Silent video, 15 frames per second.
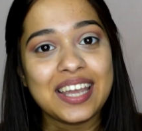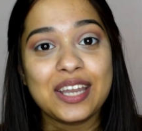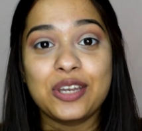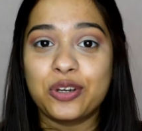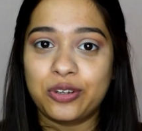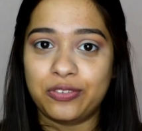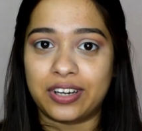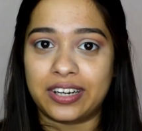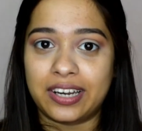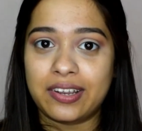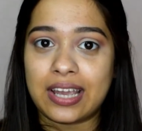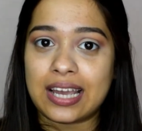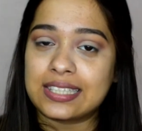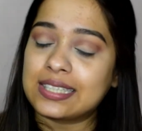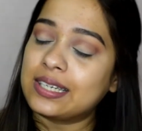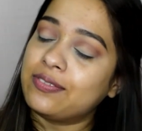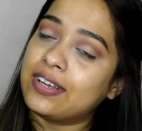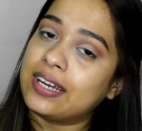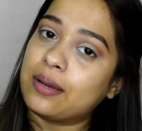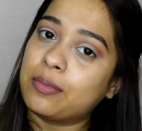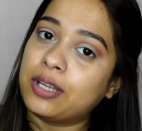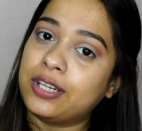Don't worry, as and when
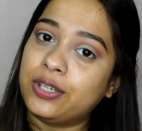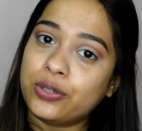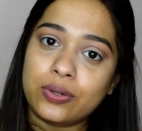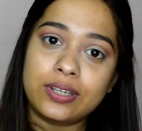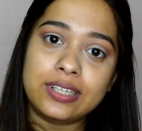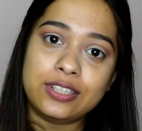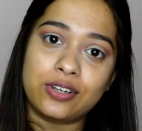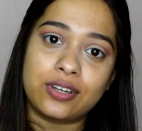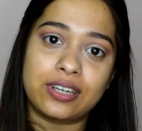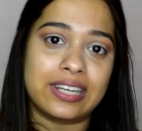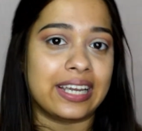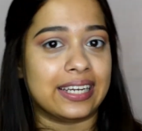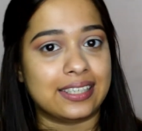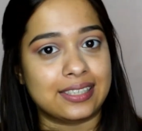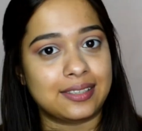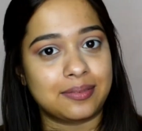I'm going to do it, you're going to get it.